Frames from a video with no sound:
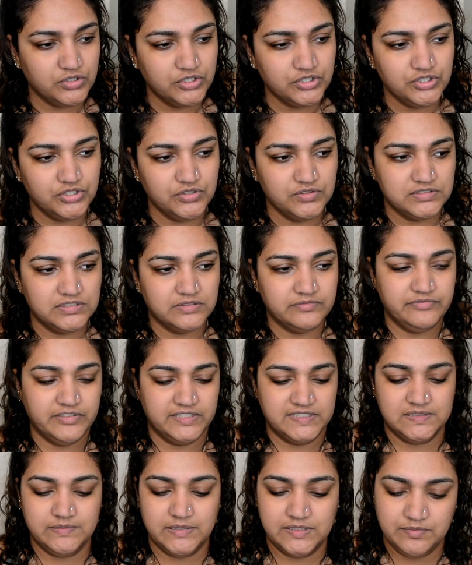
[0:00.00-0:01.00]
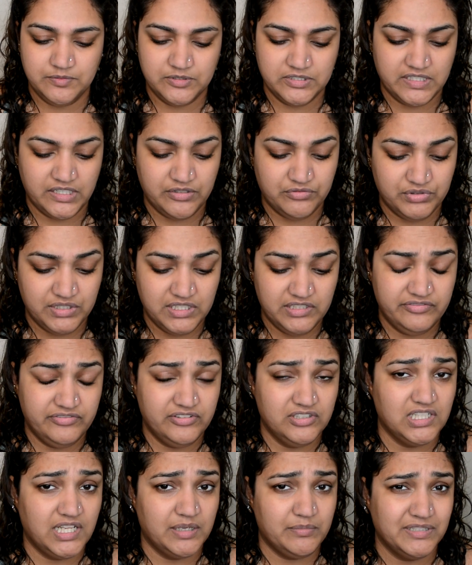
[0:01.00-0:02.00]
going to use some Fix Plus because I really
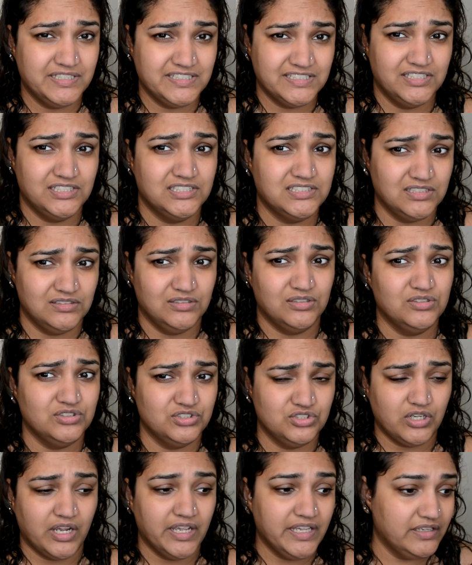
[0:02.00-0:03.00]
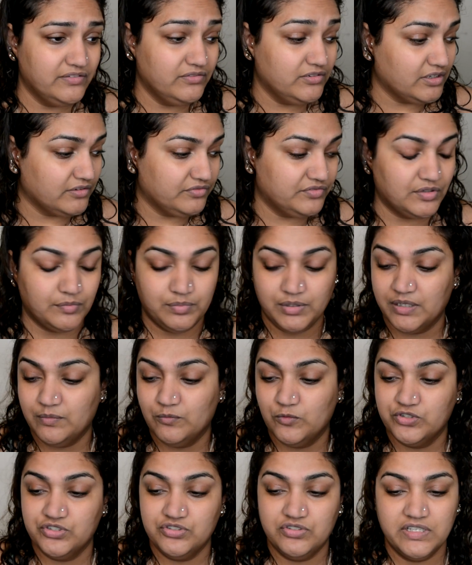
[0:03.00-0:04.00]
feel like my skin is a little dry even after applying
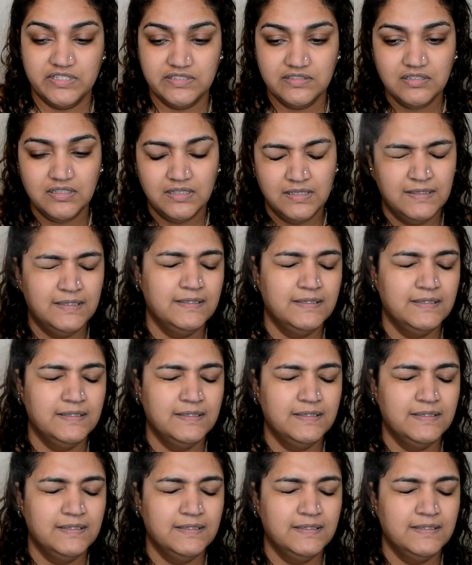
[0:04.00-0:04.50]
moisturizer.